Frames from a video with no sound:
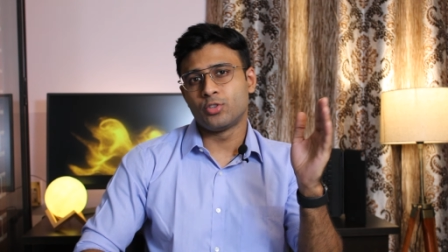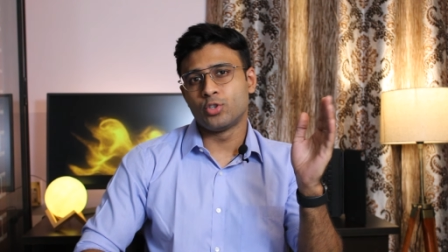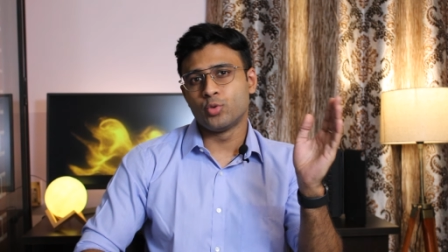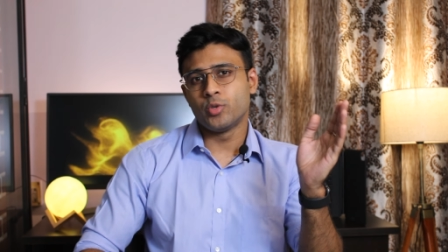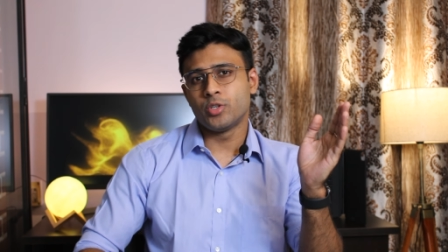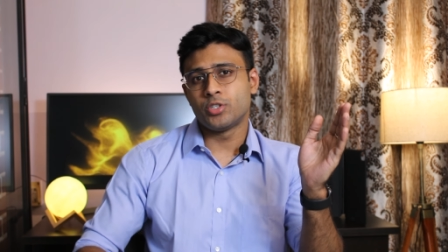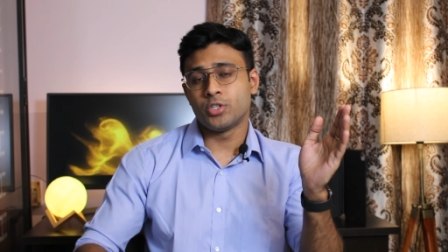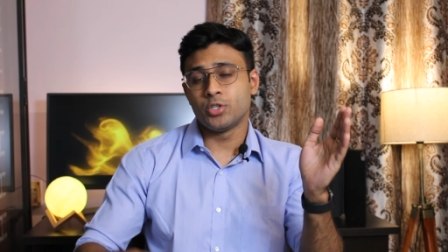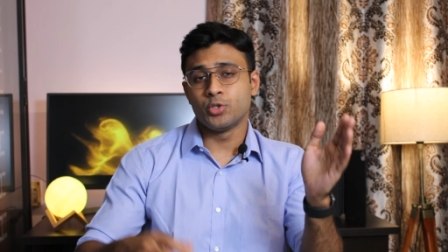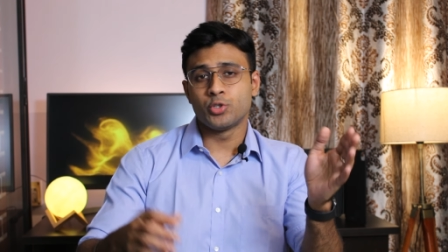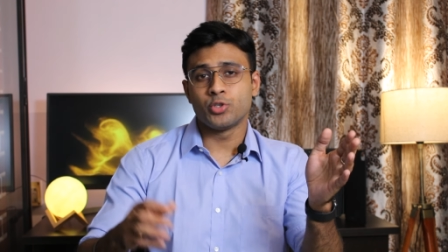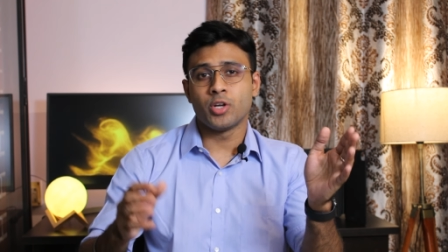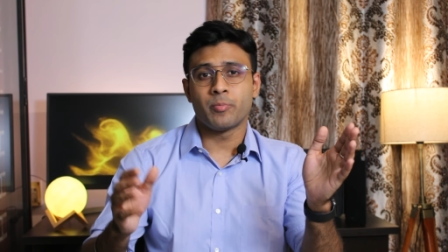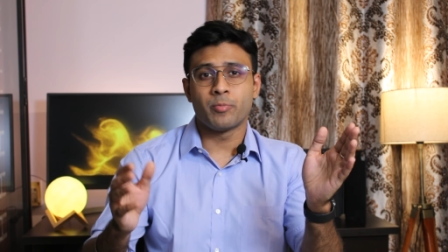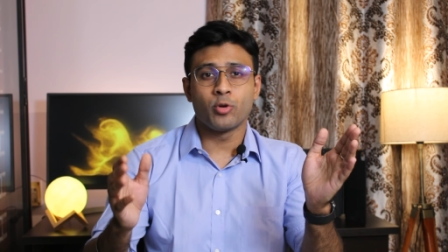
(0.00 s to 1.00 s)
through which you
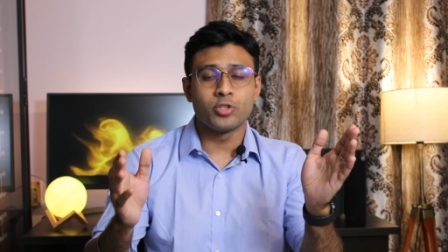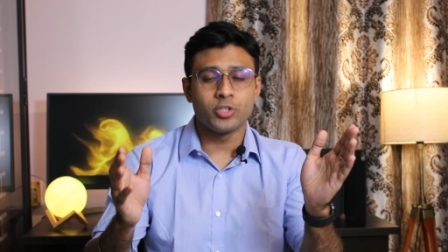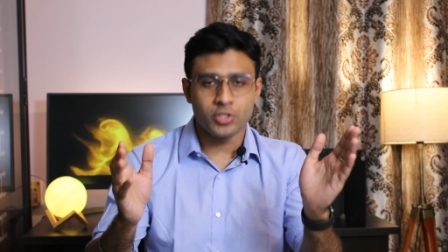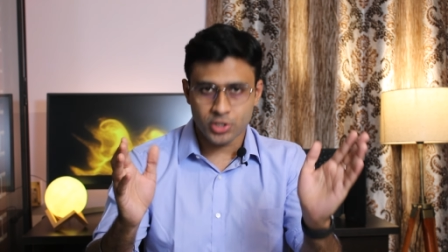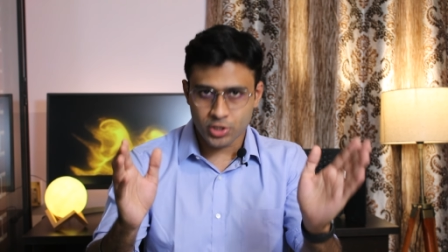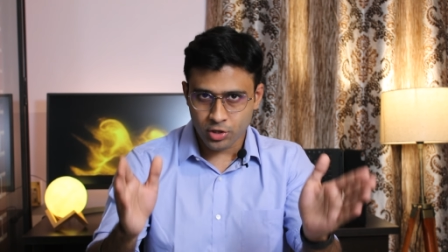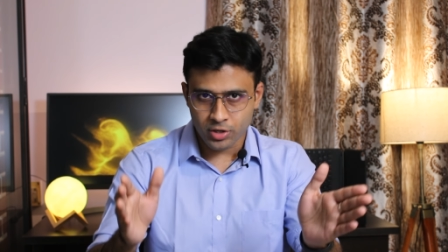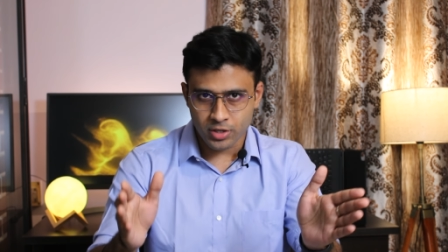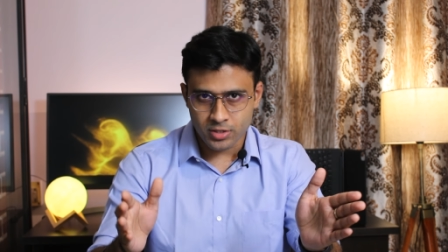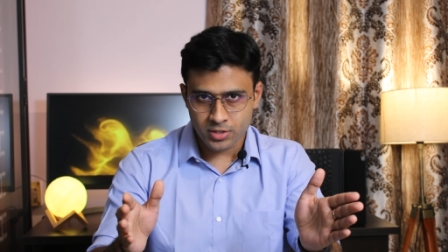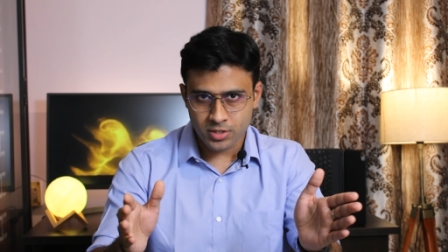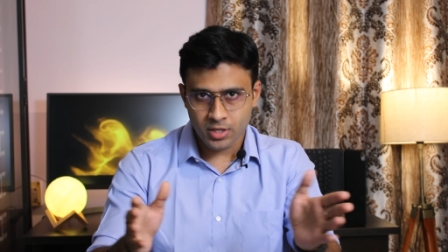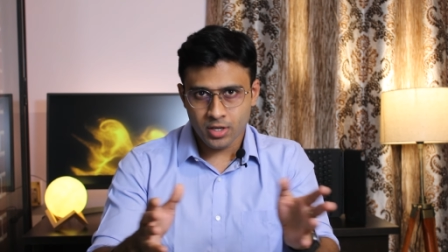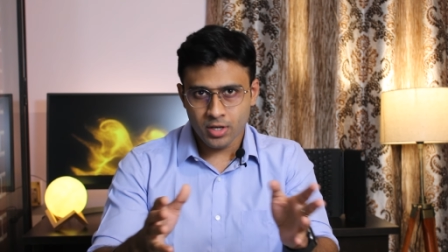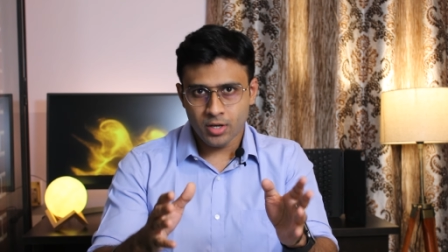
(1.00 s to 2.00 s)
should approach
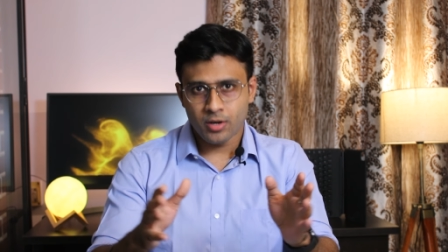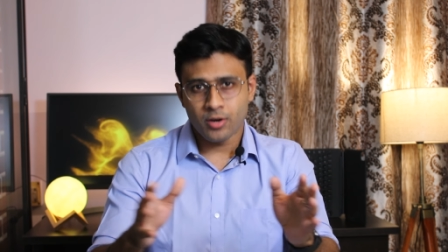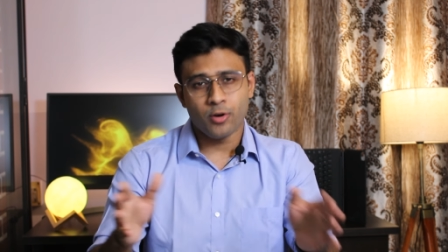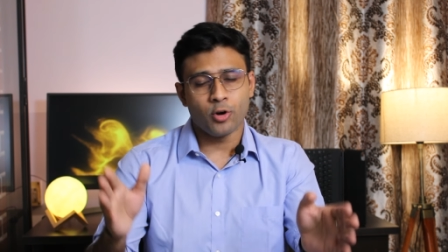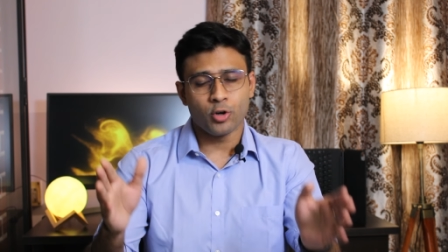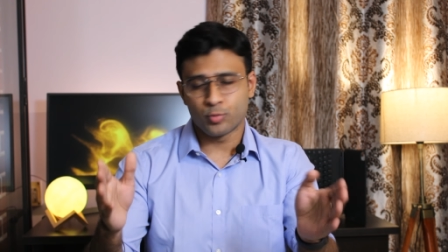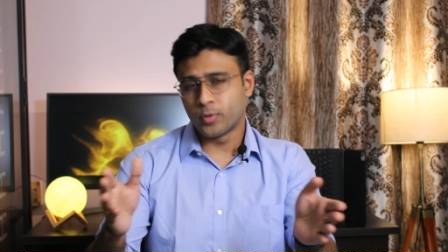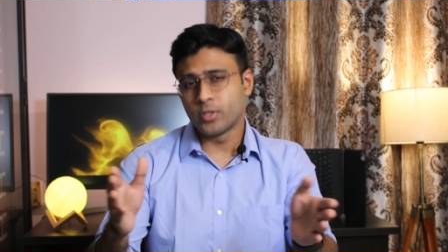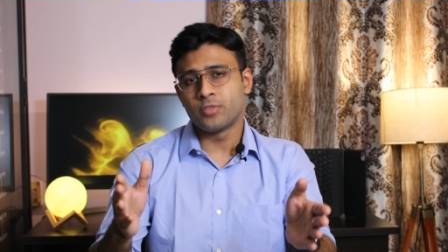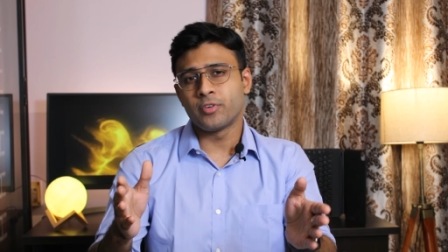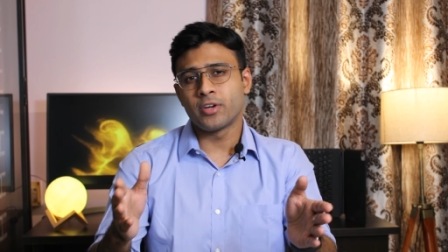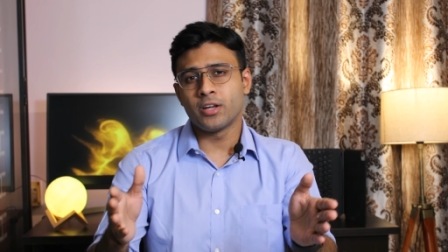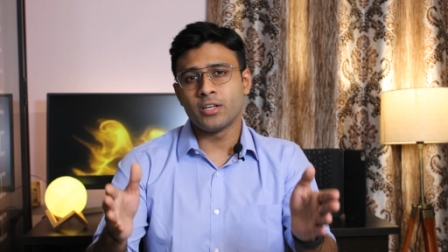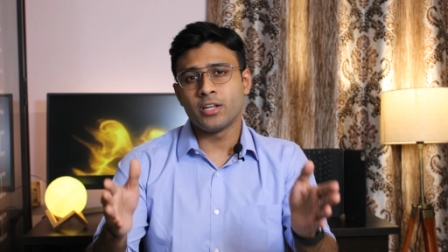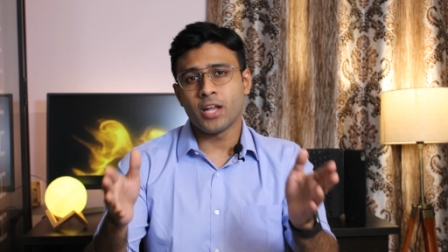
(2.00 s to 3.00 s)
insurance or
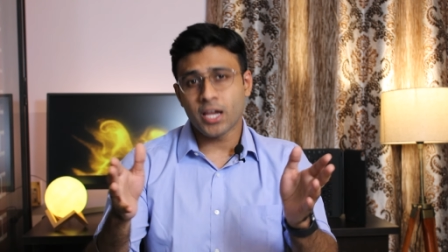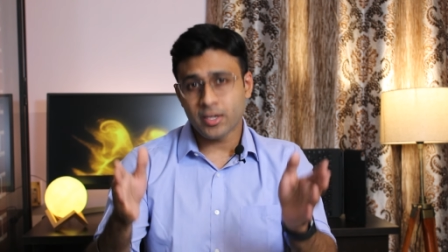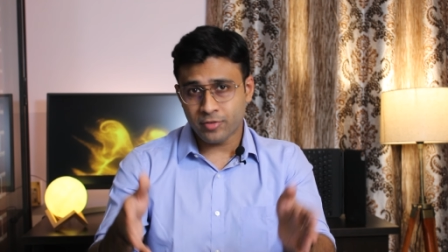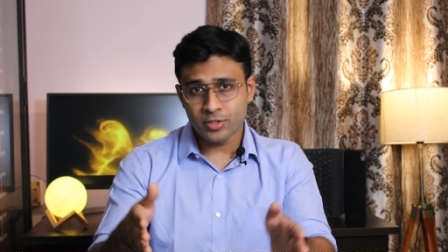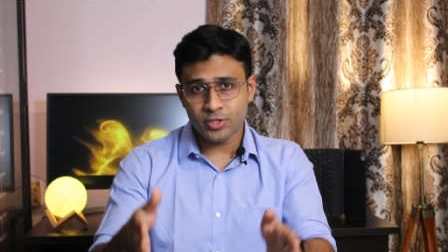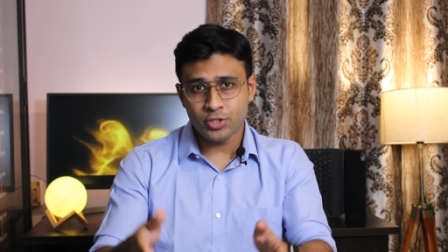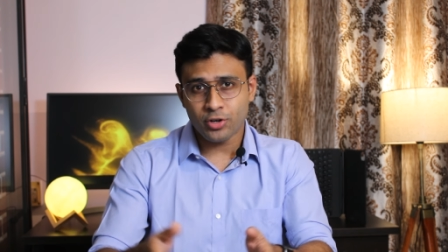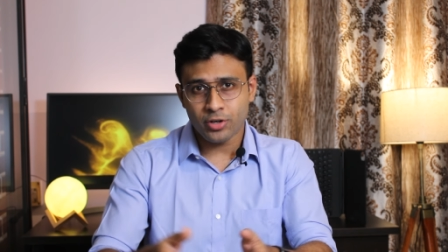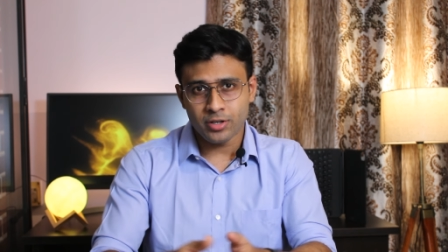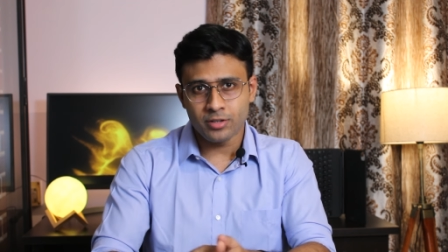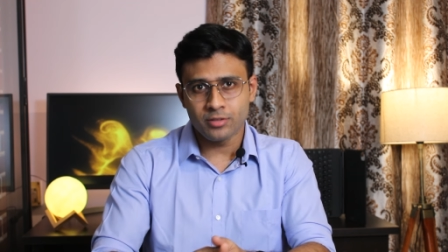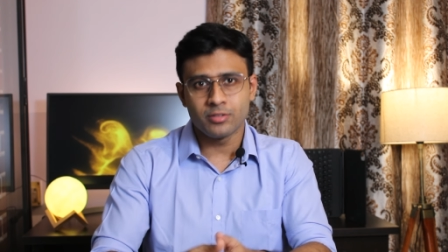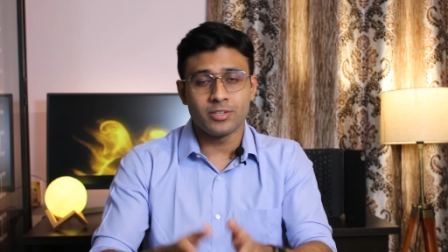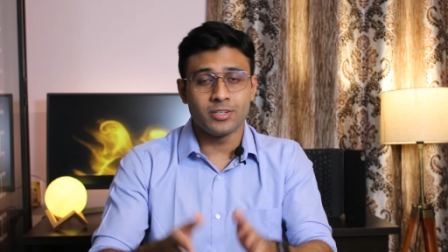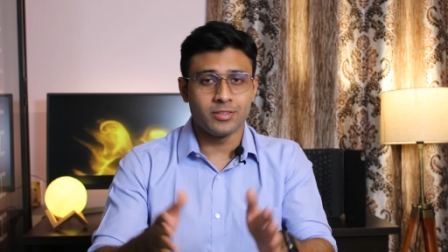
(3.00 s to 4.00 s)
specifically life
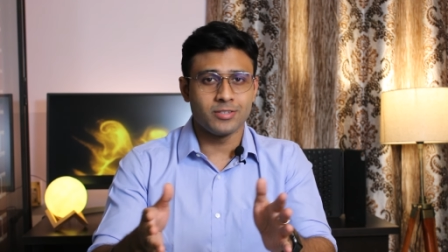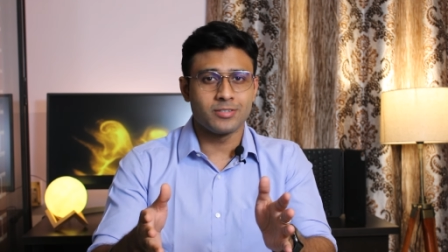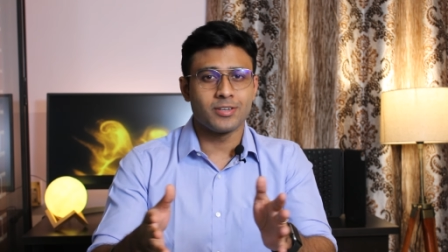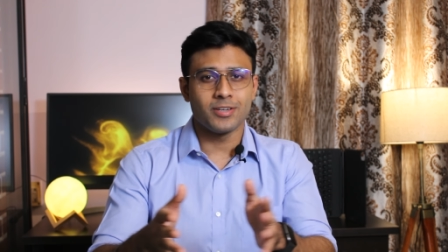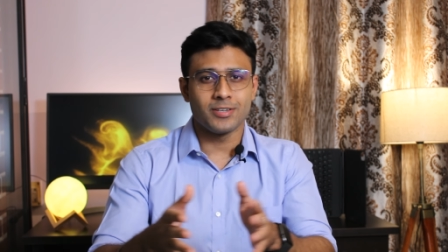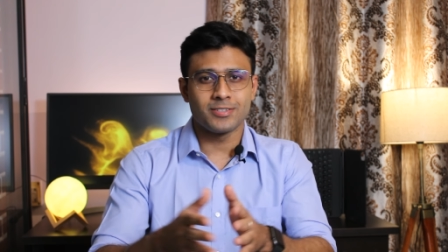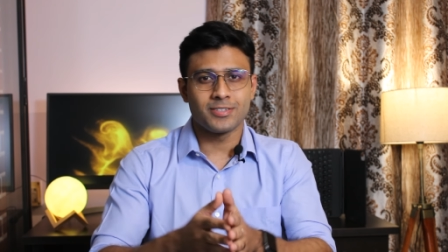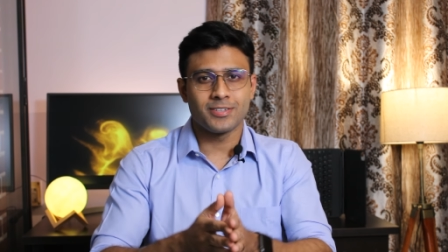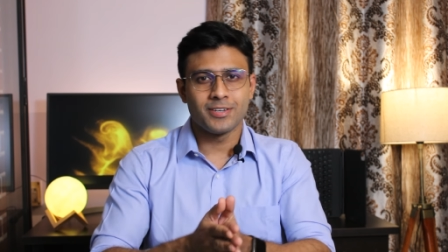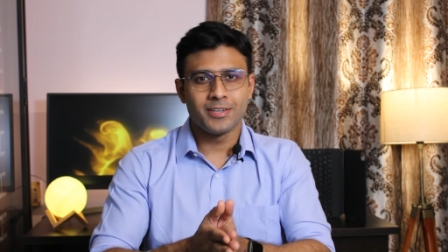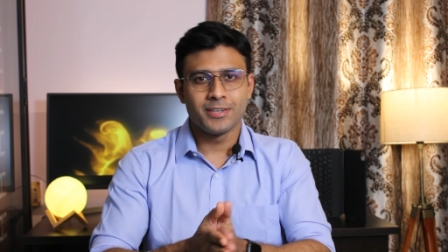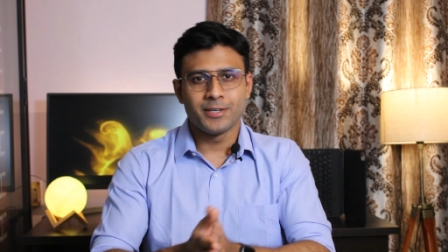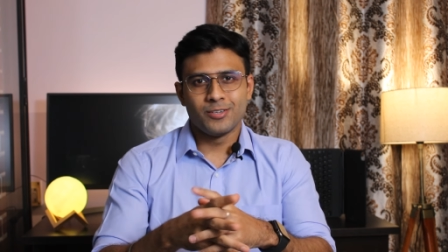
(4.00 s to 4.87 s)
insurance in this case.